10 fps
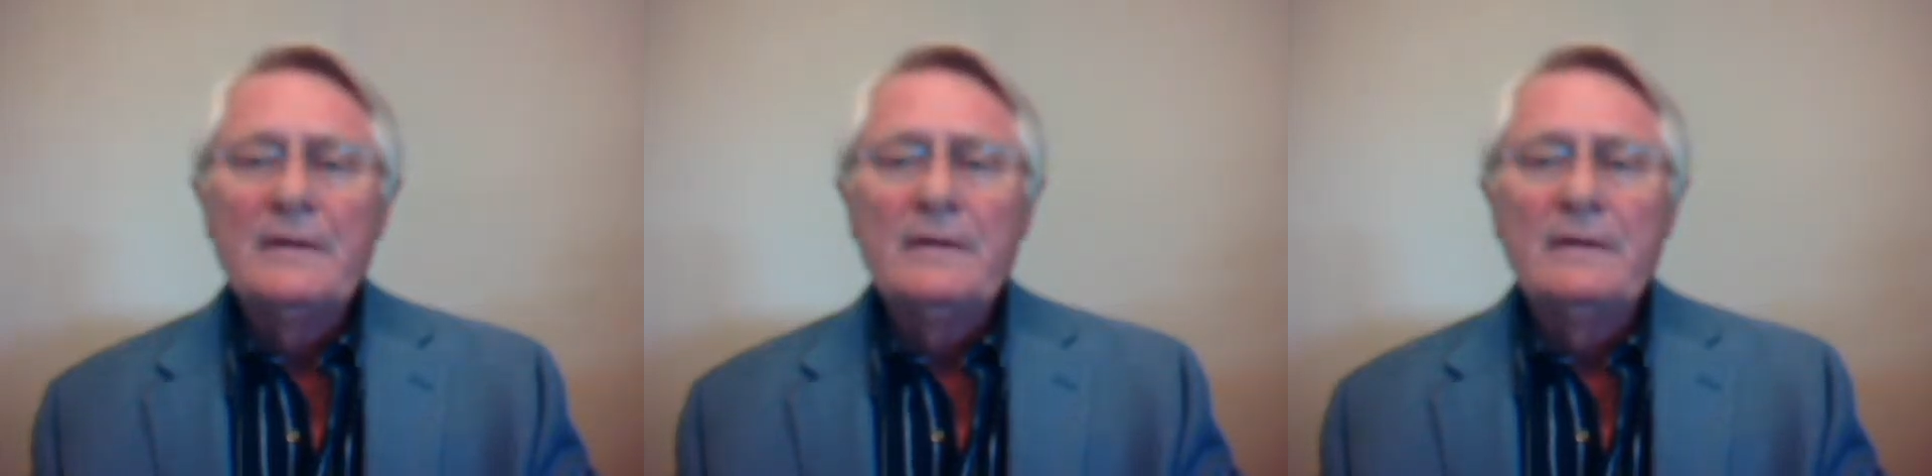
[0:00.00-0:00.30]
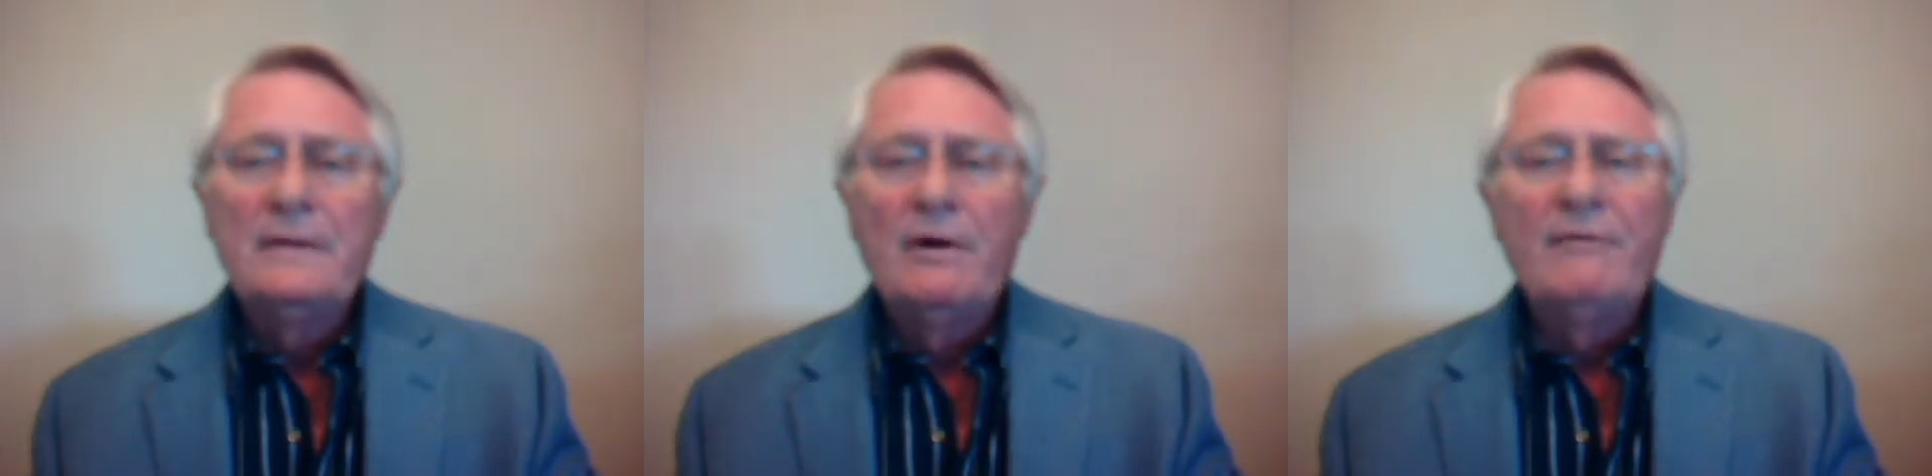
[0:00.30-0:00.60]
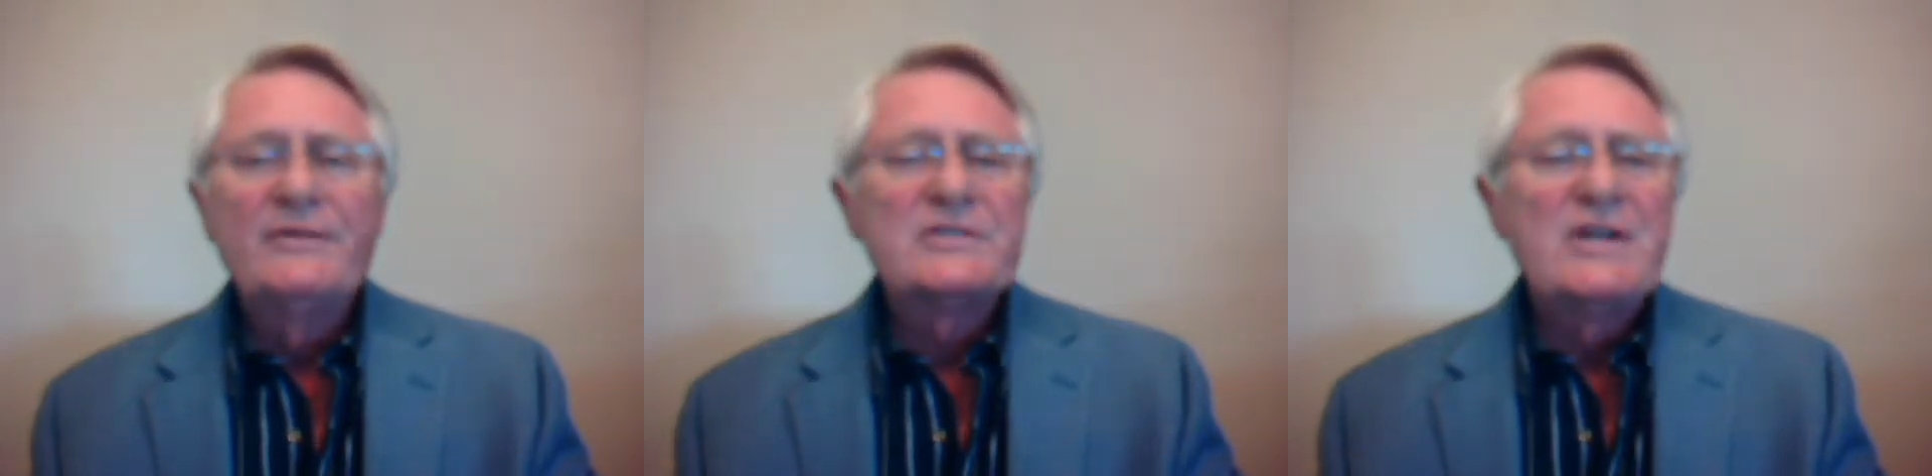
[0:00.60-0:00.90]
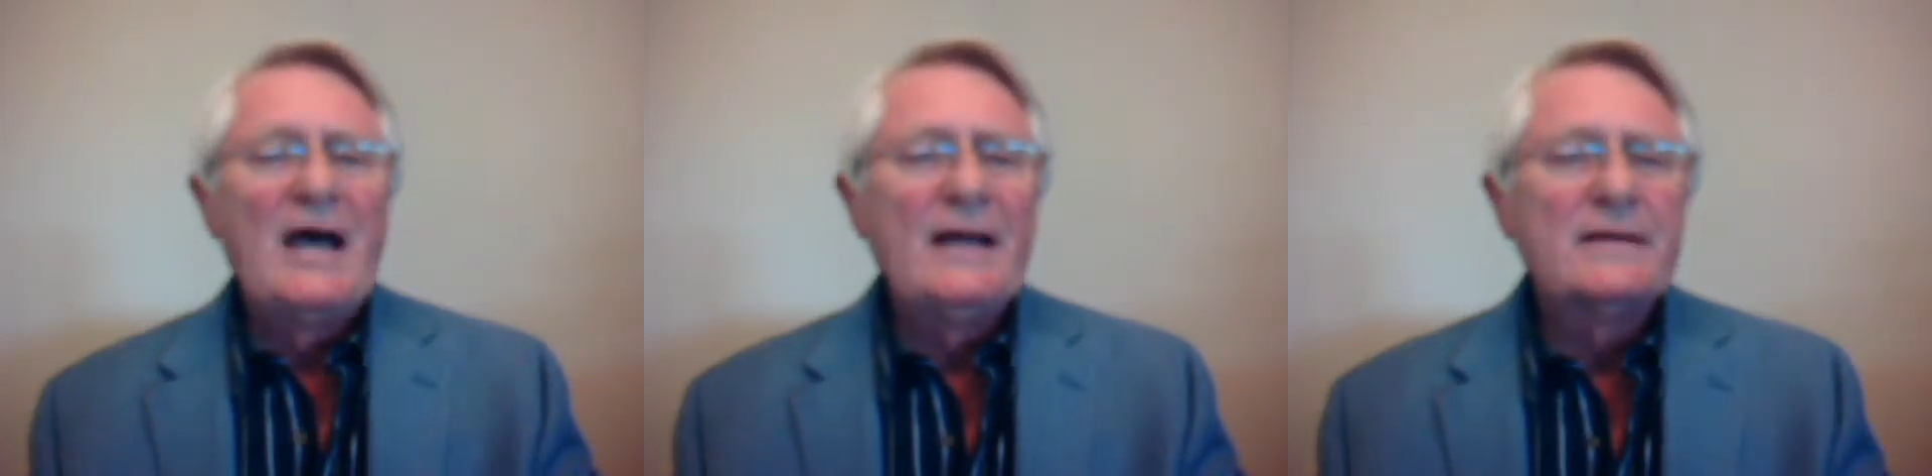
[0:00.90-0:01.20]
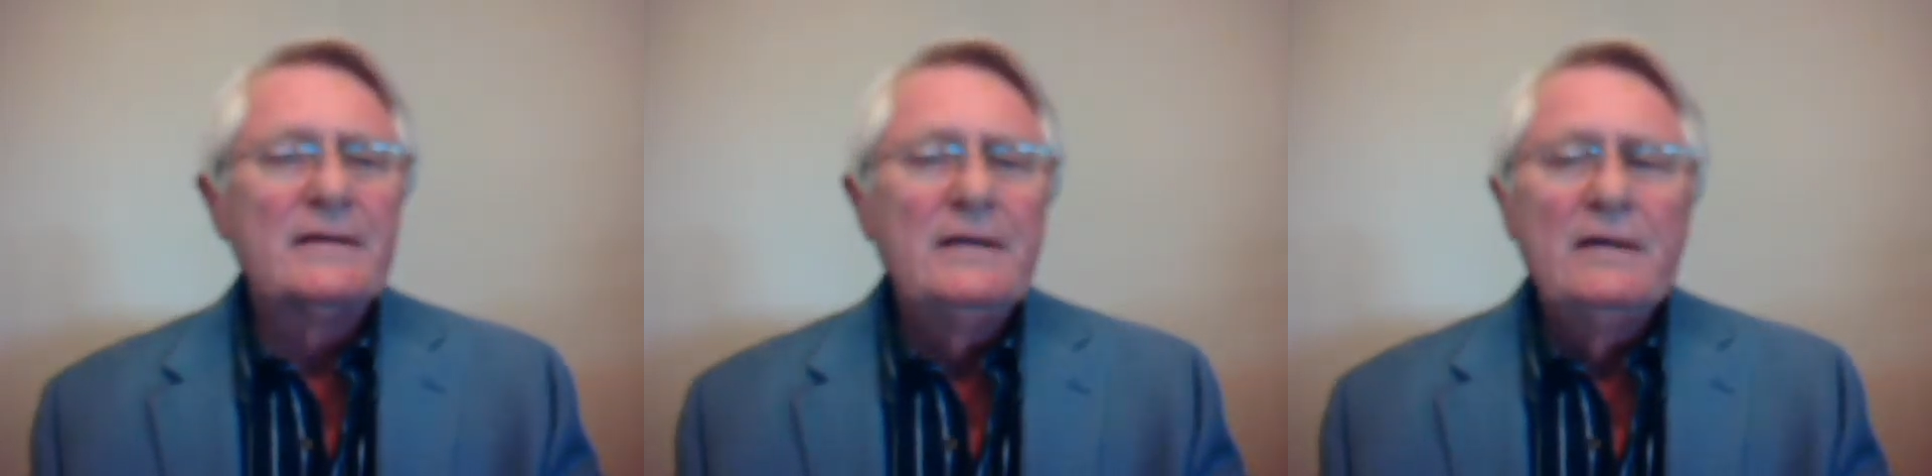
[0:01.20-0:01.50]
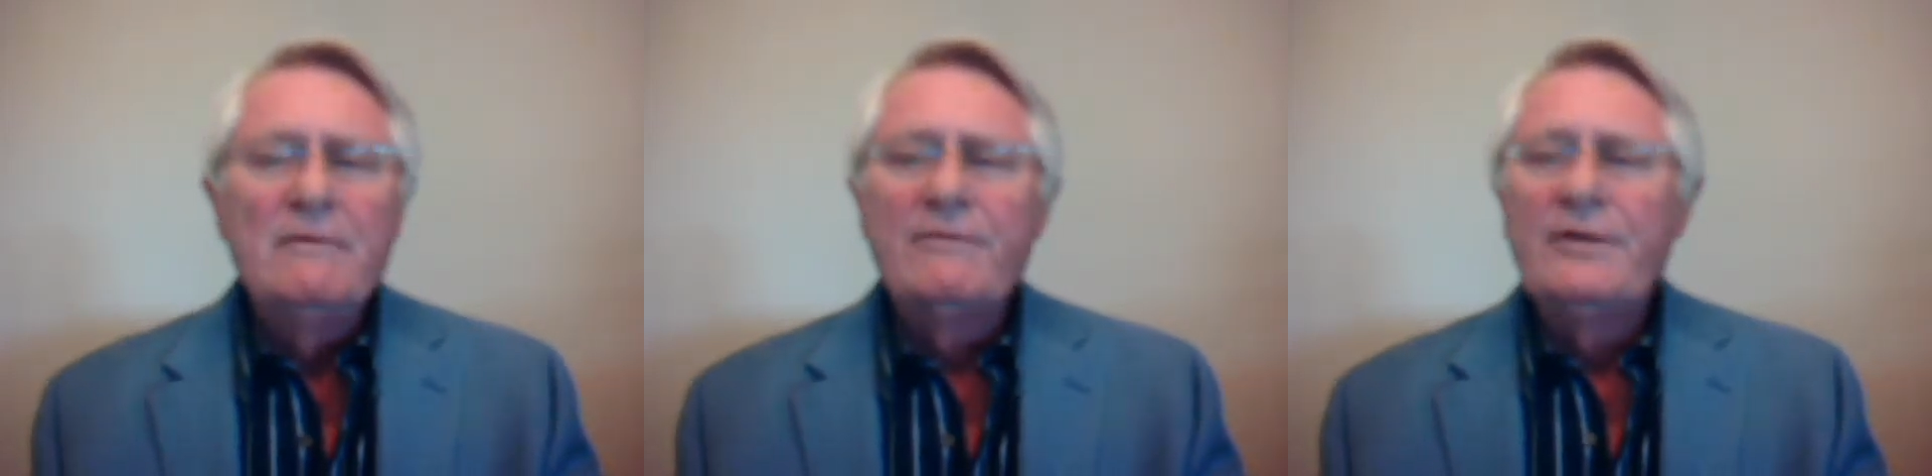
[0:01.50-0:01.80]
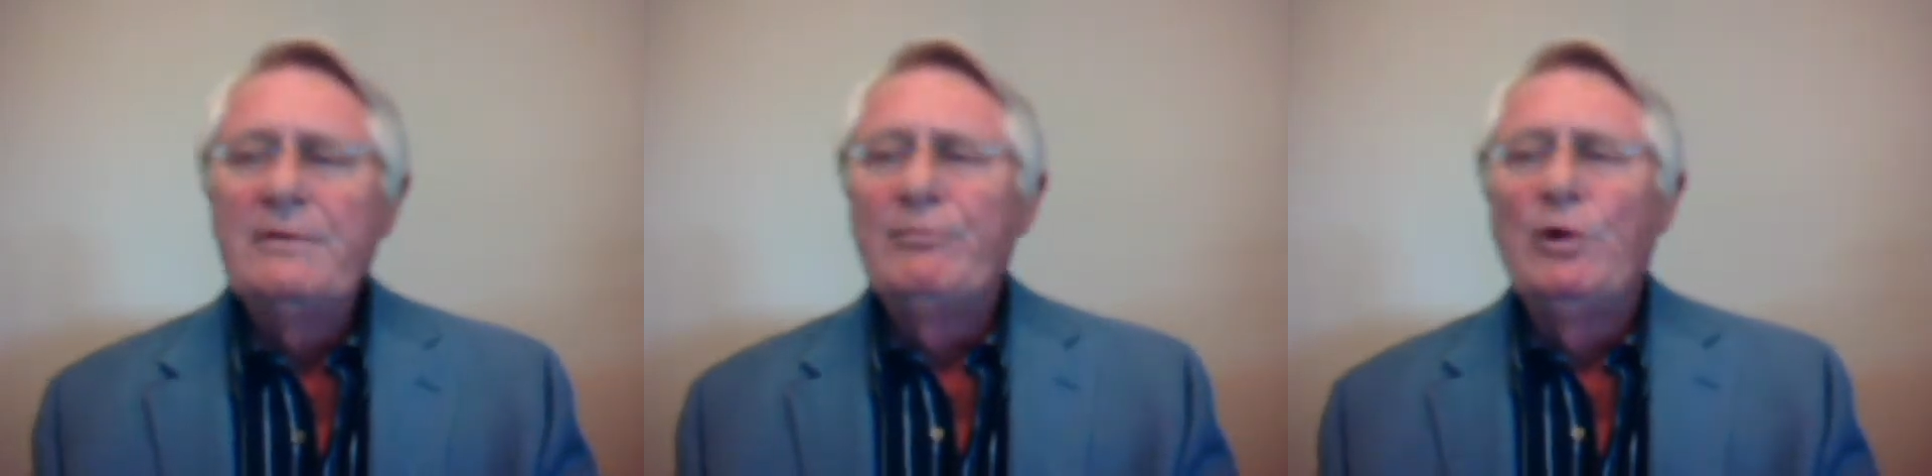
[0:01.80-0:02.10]
If it's not
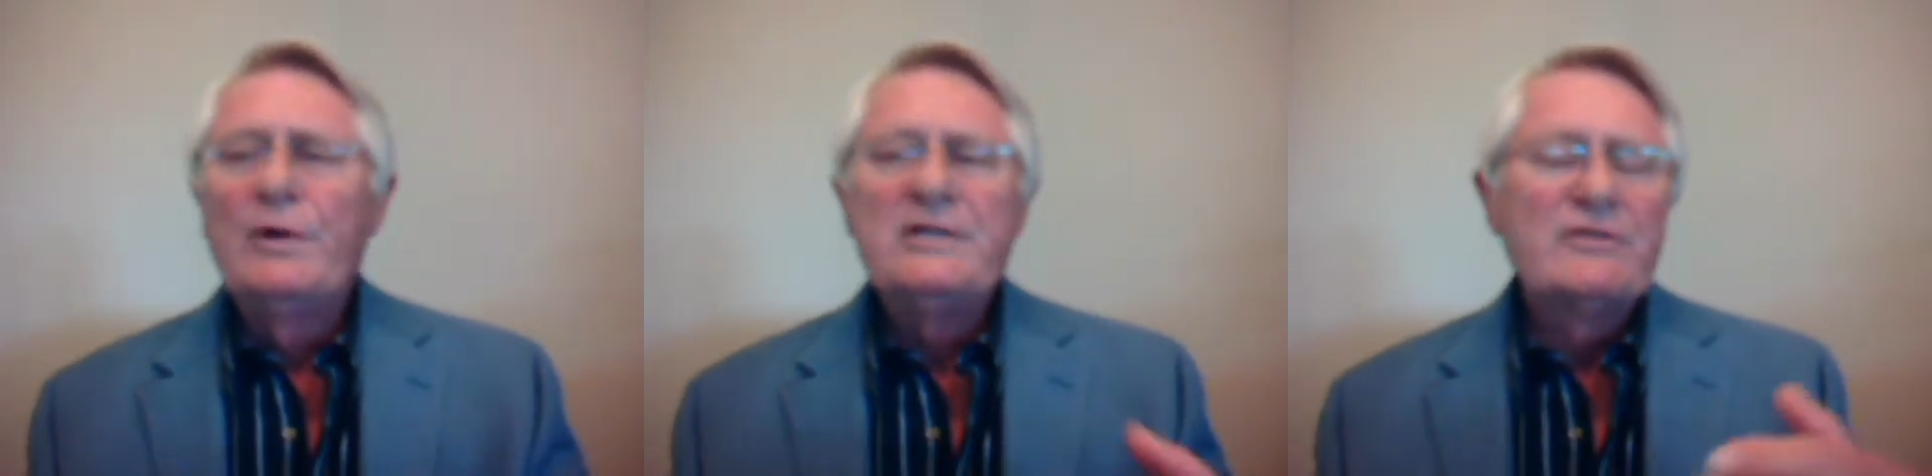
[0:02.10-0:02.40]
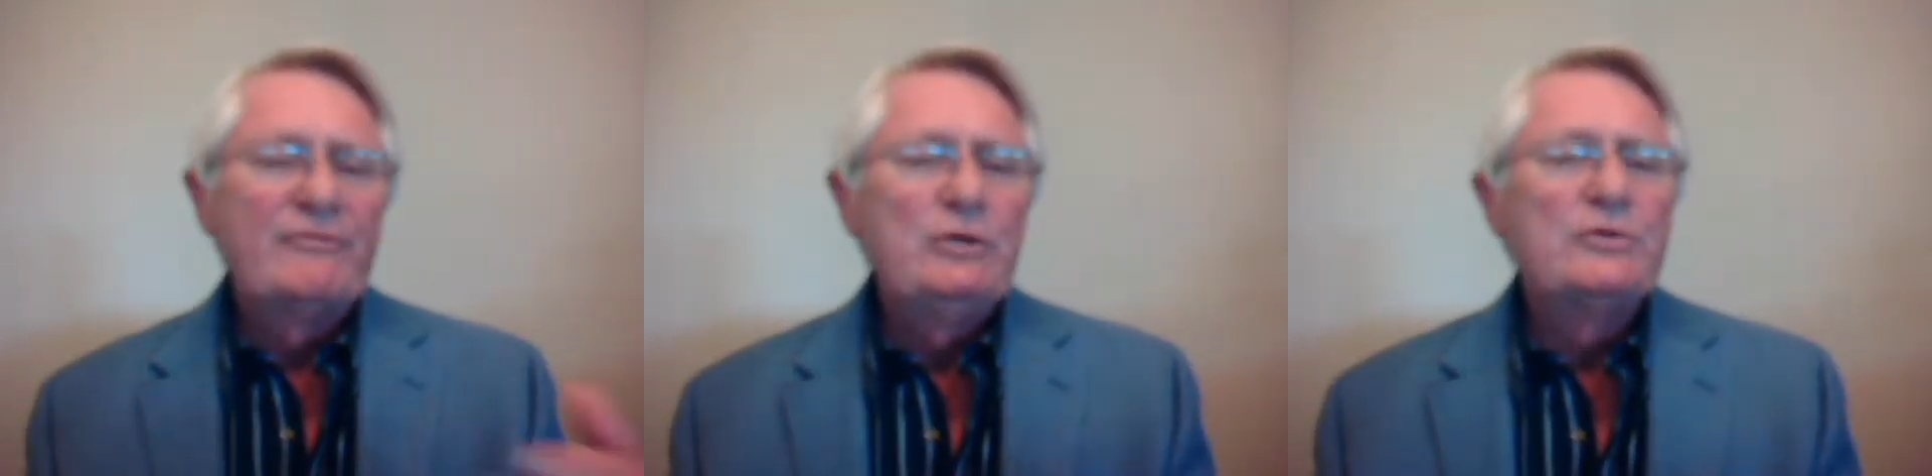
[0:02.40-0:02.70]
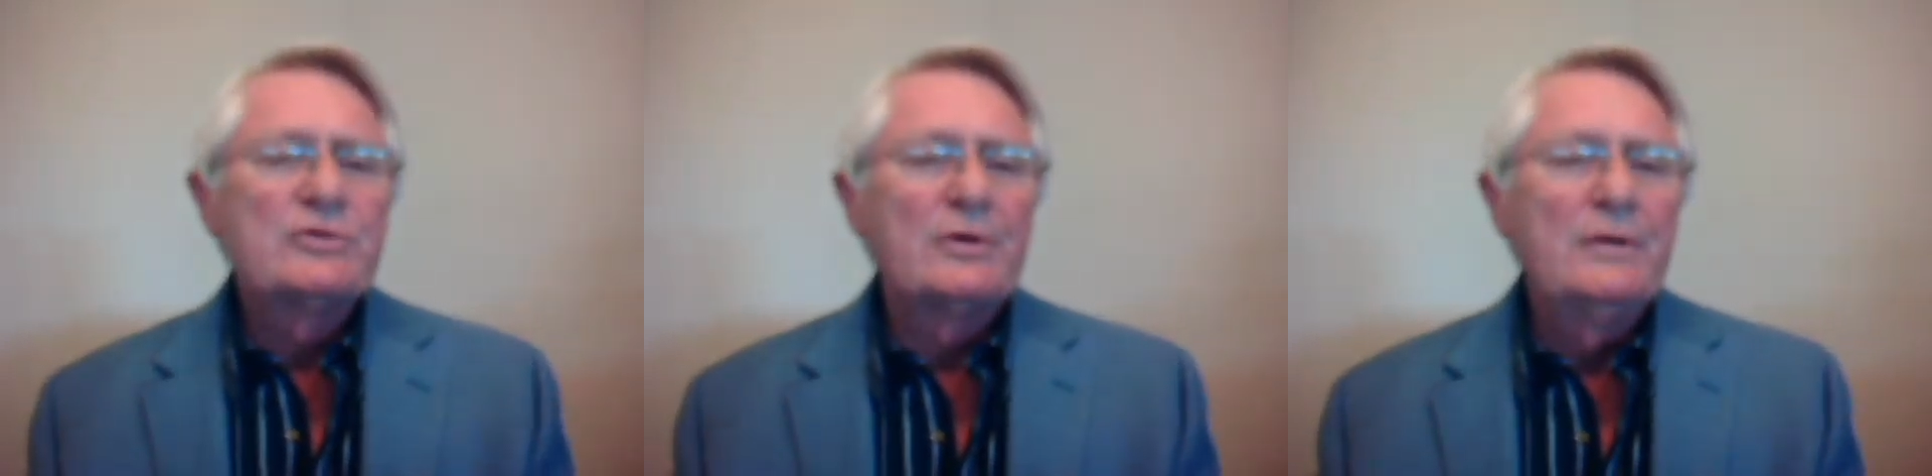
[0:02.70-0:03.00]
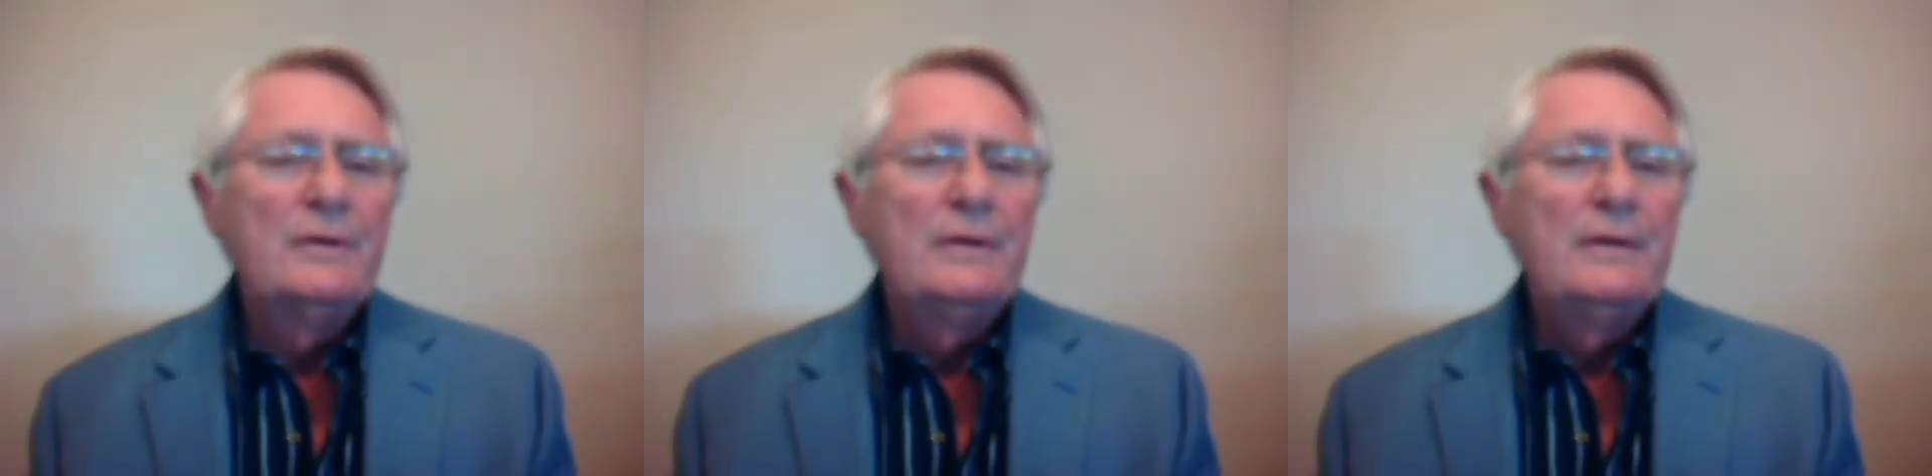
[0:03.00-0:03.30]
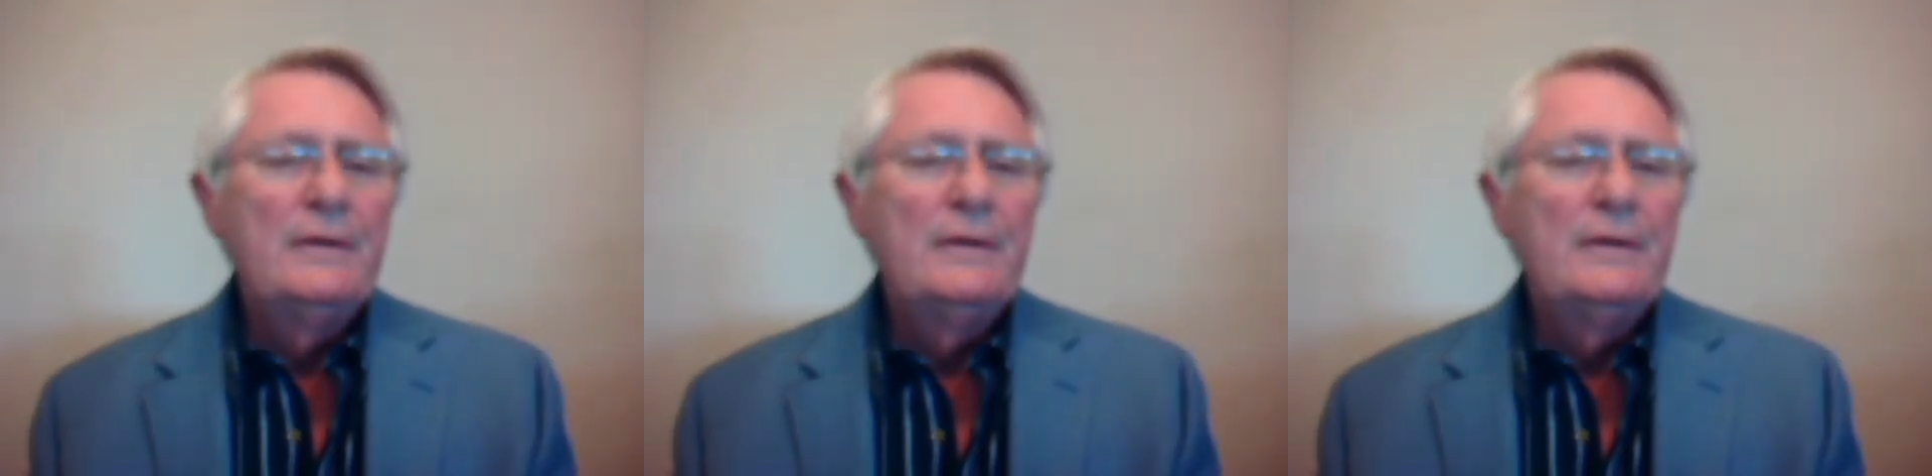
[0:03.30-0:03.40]
for the employee's future,